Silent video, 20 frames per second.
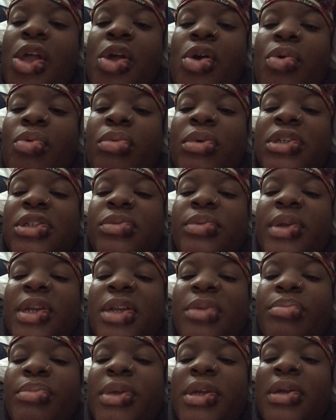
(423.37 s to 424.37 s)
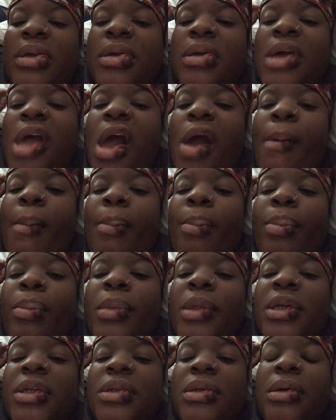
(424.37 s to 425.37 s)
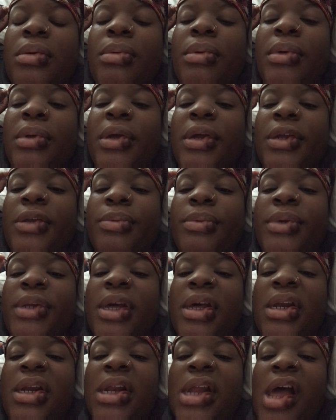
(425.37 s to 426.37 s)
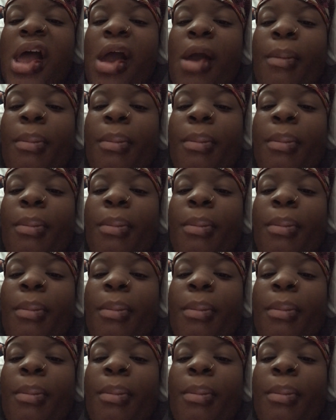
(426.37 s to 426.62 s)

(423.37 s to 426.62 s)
was swelling big. So the head went down a lot.